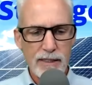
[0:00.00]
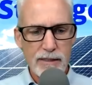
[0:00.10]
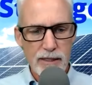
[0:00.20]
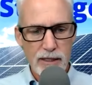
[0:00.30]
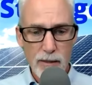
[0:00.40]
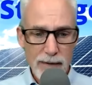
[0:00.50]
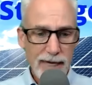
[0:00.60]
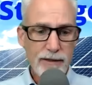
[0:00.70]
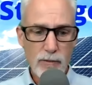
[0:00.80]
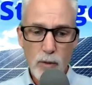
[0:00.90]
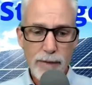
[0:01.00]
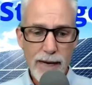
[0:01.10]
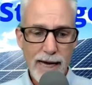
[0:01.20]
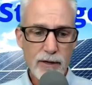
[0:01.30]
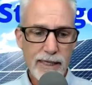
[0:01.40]
They're going to make their own
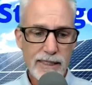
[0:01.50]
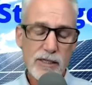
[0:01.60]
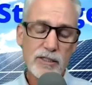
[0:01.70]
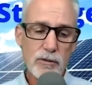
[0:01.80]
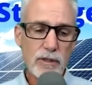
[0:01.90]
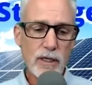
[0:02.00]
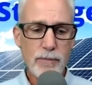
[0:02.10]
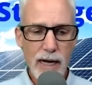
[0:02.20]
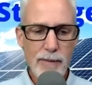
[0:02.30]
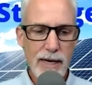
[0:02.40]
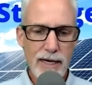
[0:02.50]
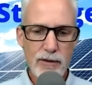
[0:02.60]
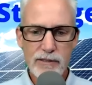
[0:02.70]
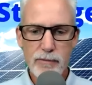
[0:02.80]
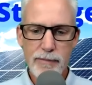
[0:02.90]
batteries. They're still going to buy
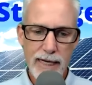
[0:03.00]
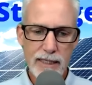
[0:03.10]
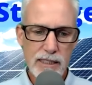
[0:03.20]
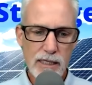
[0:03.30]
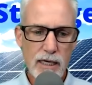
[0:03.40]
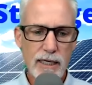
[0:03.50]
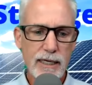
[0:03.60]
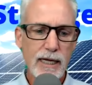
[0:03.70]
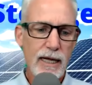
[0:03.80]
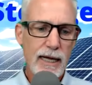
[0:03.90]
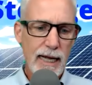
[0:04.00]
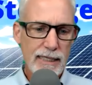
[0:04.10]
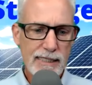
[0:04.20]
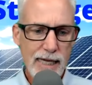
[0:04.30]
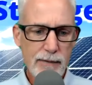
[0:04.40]
batteries from Panasonic and
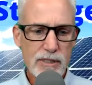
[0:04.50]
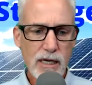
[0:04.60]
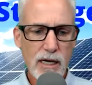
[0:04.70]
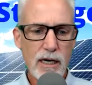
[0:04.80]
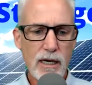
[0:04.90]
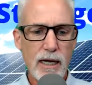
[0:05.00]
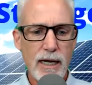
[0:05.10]
Samsung.